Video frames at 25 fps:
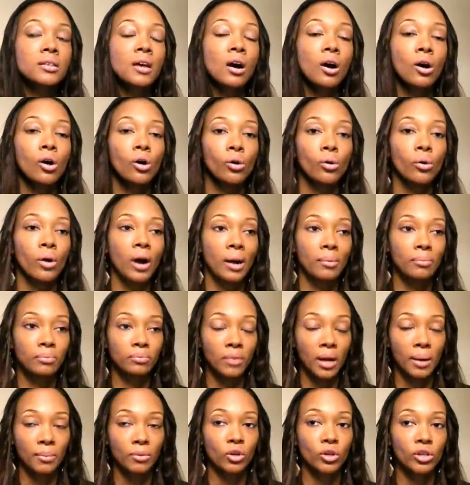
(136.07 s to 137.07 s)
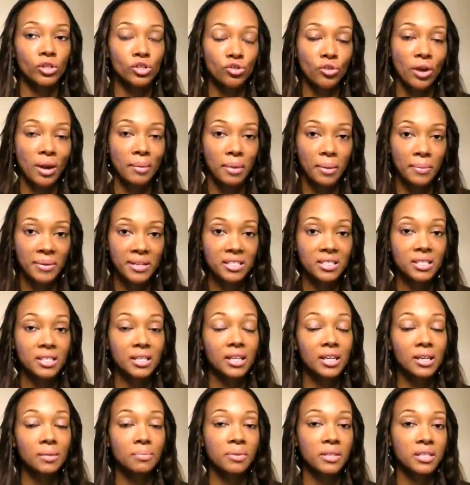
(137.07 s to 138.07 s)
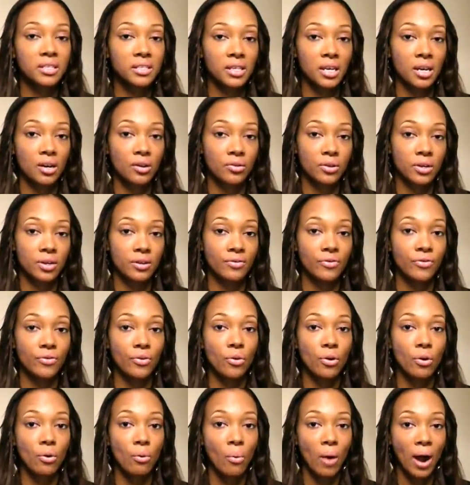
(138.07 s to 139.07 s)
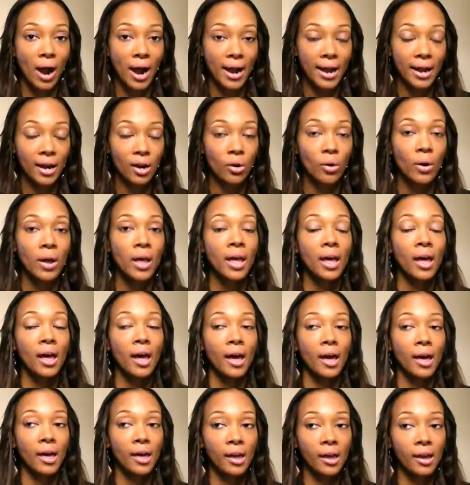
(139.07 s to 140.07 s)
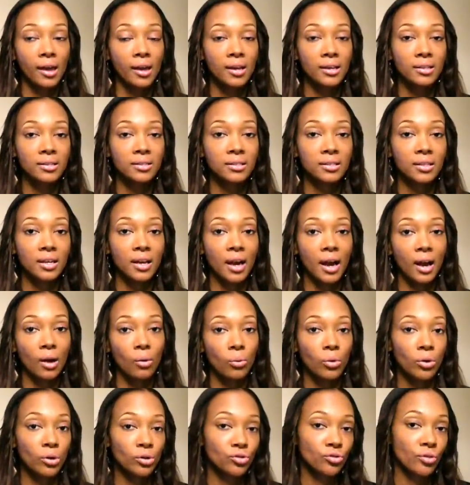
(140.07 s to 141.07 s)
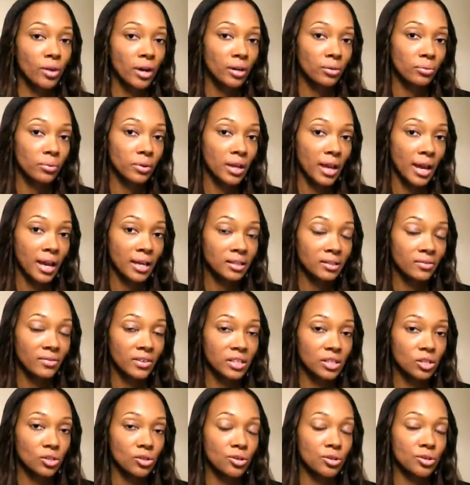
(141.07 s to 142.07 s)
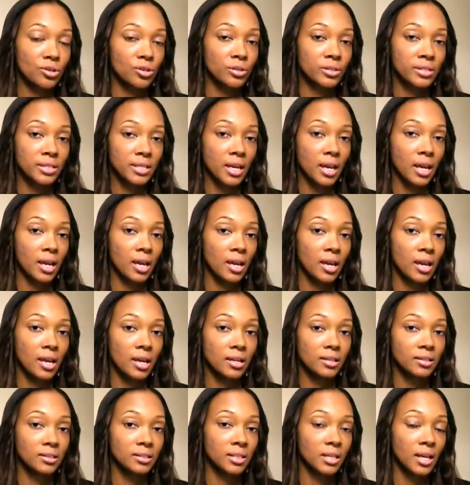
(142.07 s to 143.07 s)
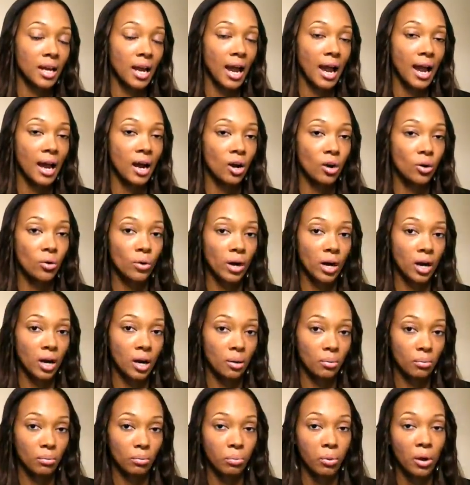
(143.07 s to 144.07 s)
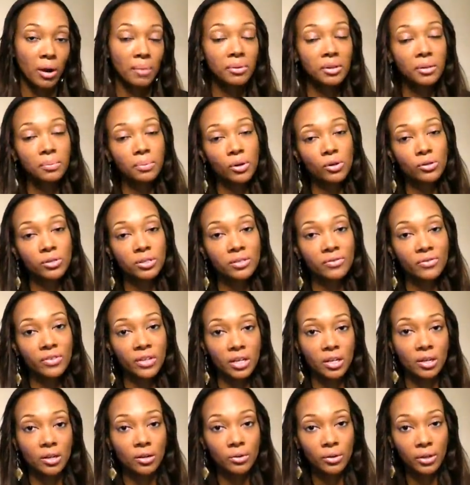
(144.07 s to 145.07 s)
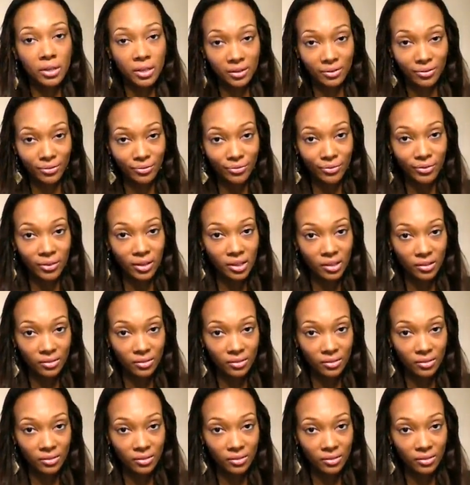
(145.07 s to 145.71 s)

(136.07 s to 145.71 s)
So I'm going to try my best to keep this hair in for a while, and I will try to reactivate the curls, and I'll probably post a video if